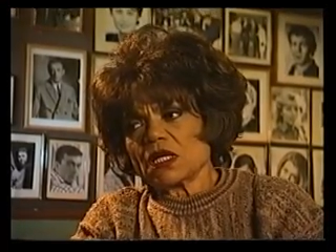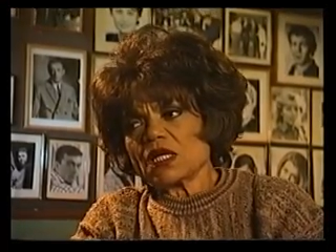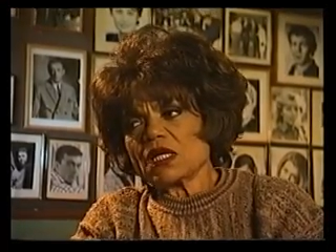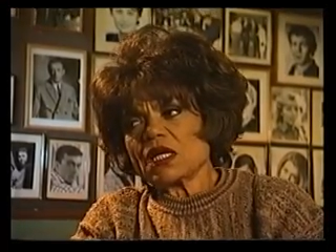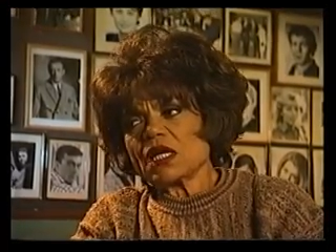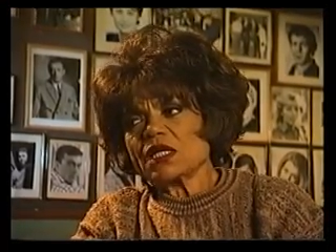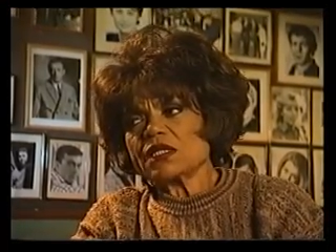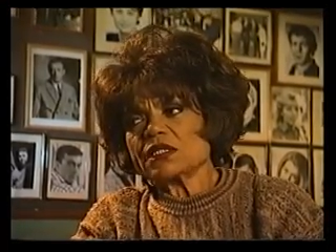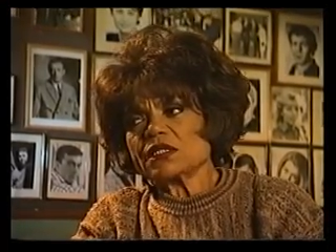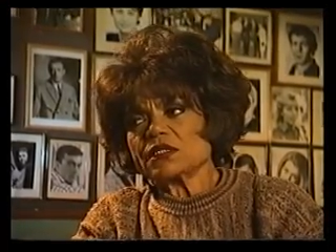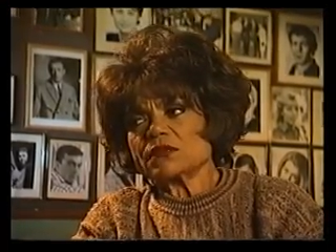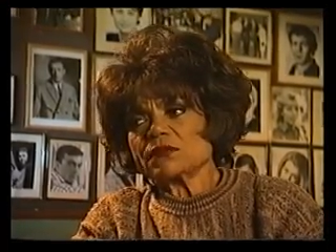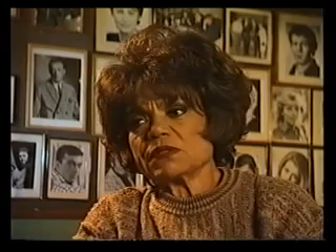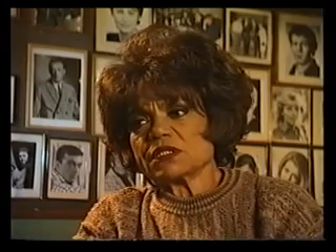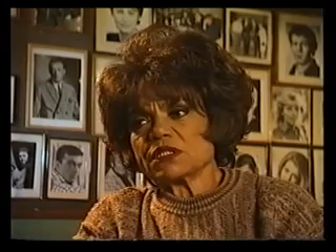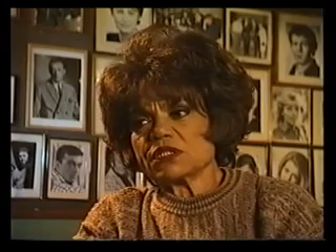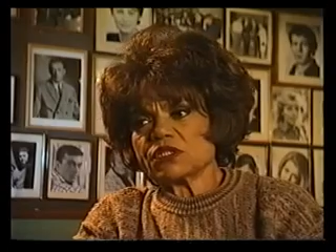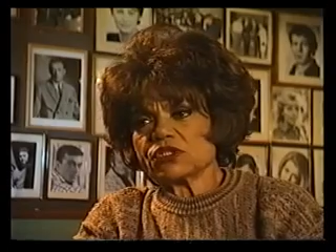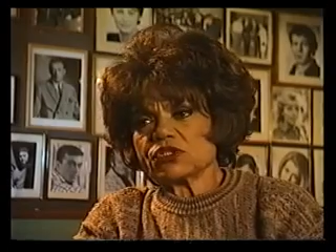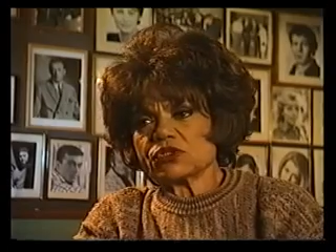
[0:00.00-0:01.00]
I like it
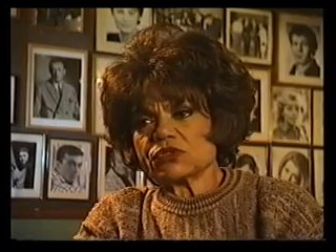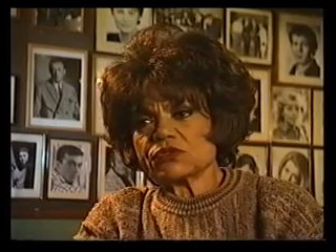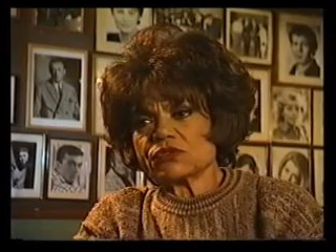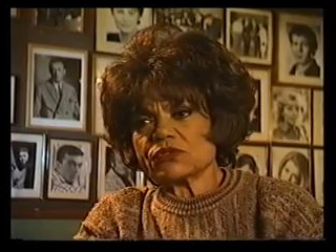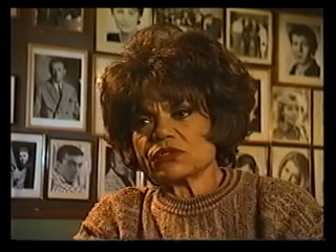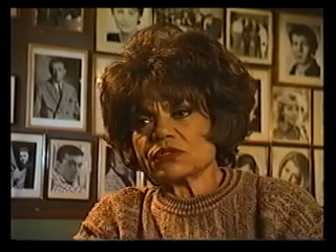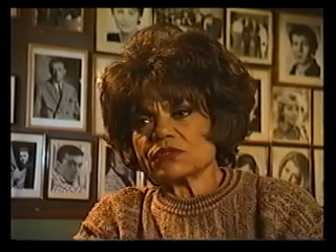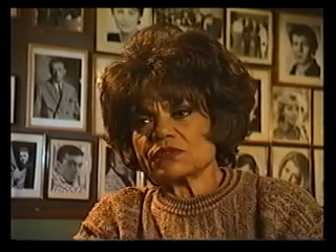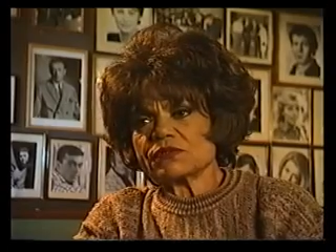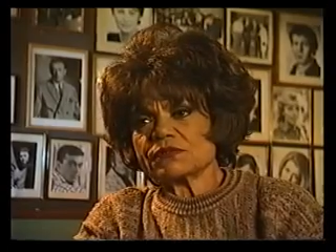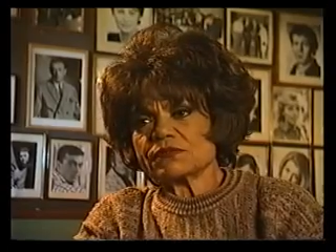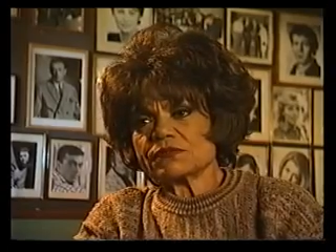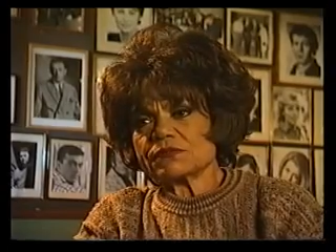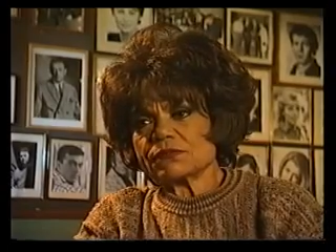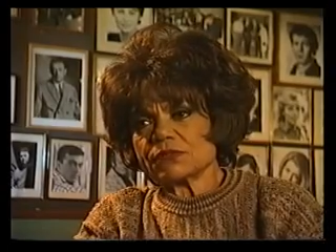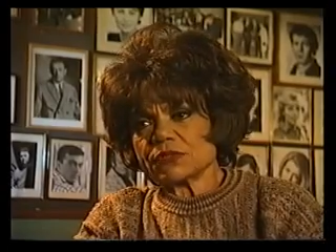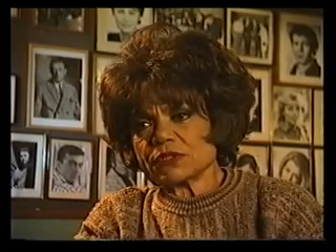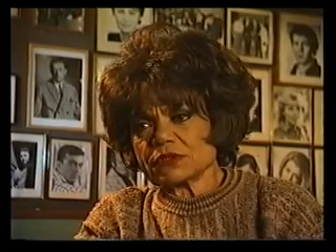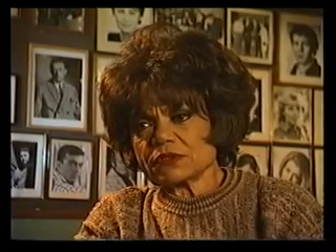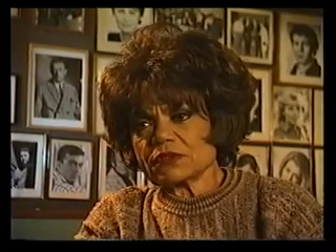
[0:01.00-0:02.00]
when the children
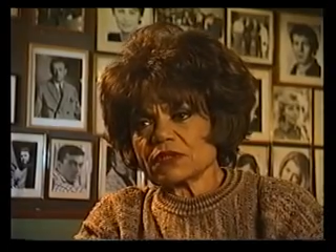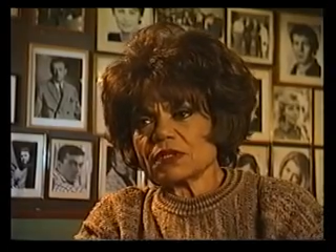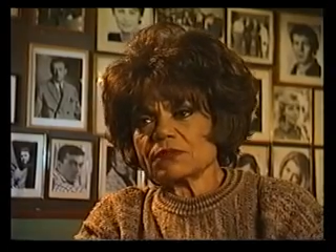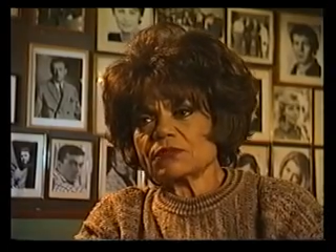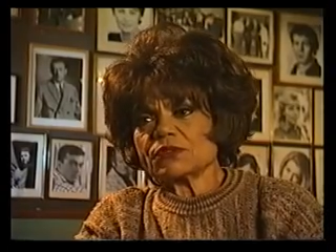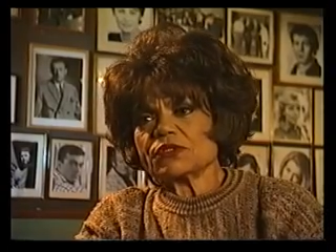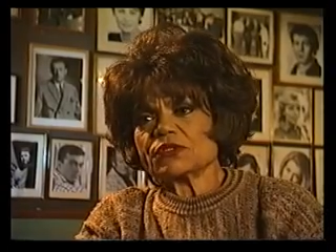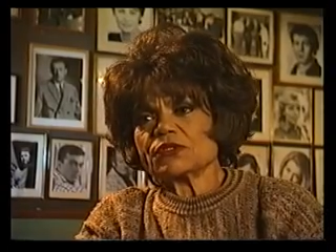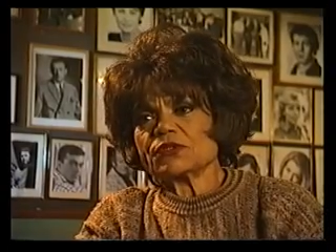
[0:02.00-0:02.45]
will come